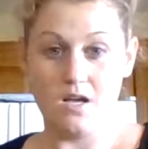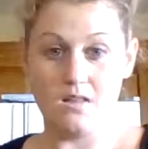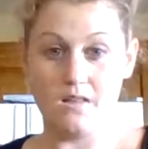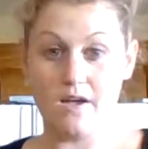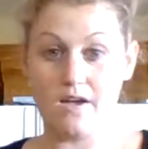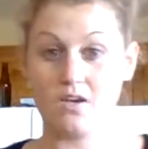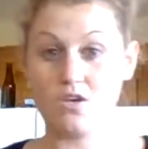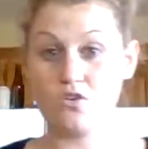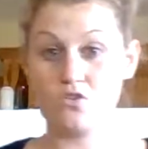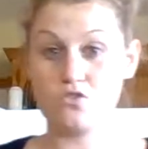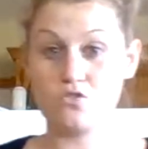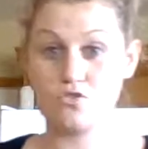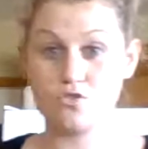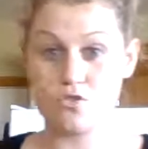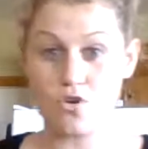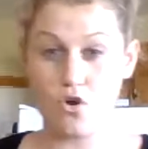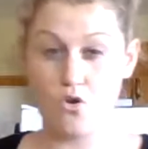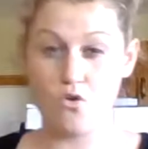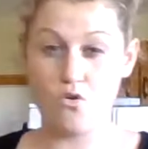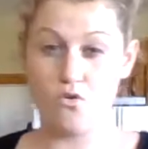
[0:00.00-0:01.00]
like your
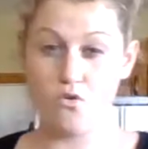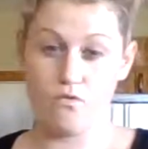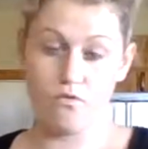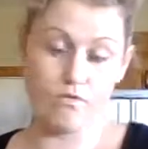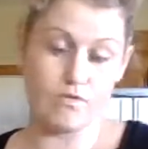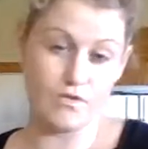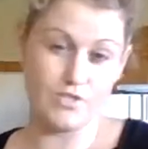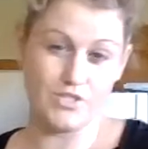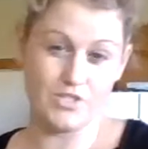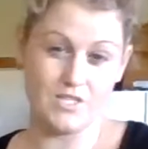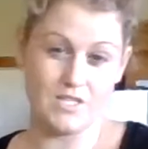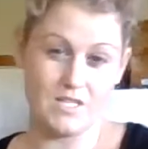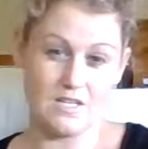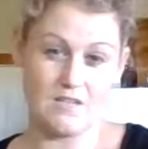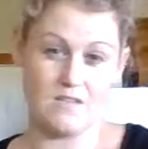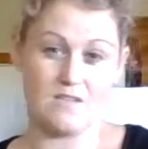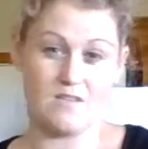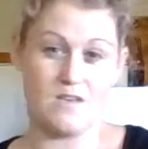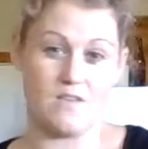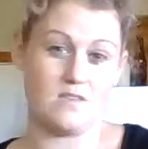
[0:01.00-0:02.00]
stove or just
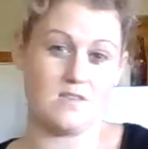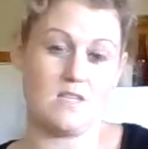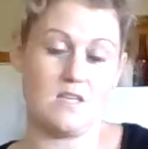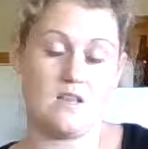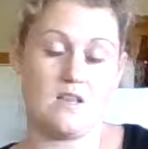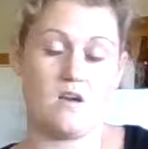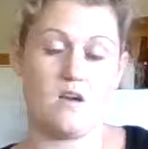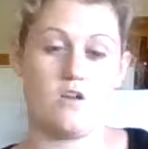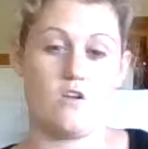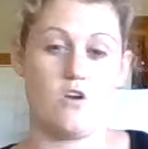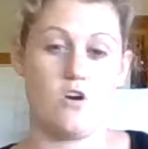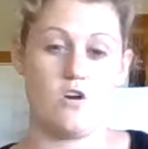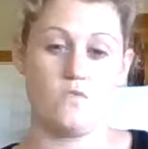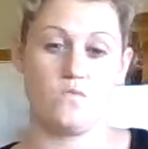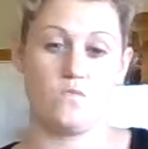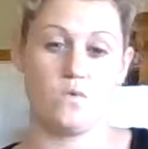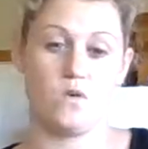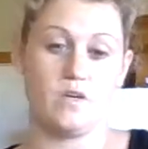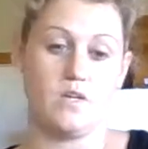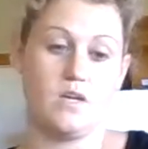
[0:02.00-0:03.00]
anything sitting on
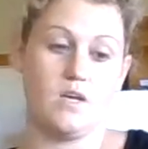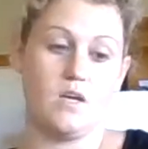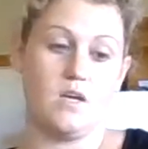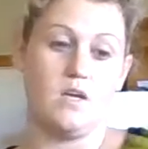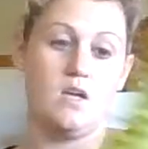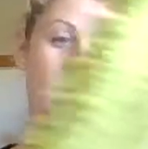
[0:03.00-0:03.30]
hardwood.